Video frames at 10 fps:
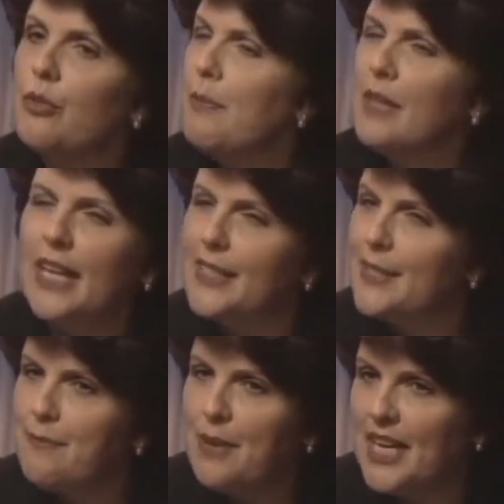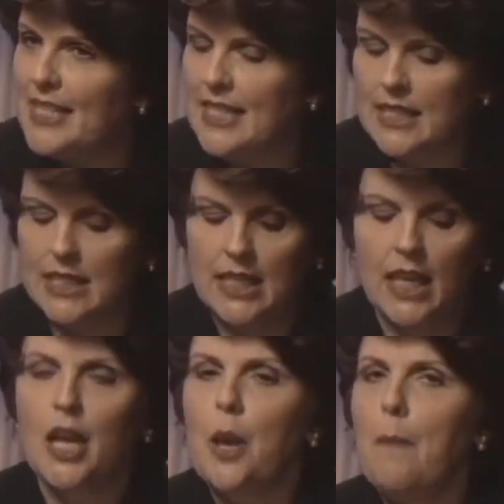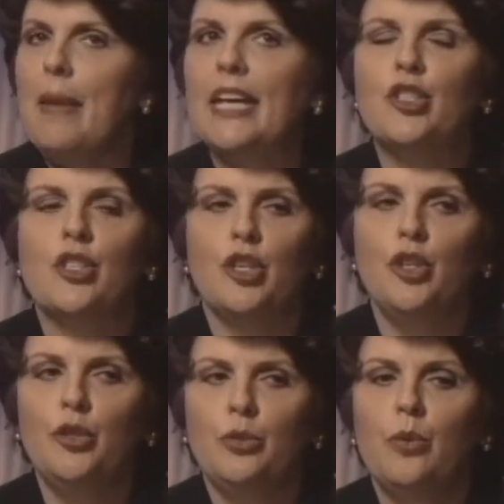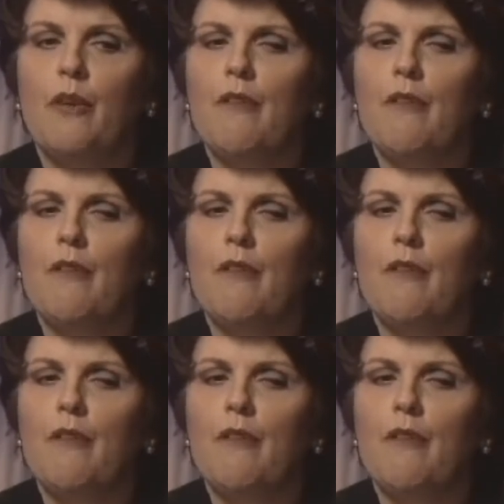three planets in Pisces makes you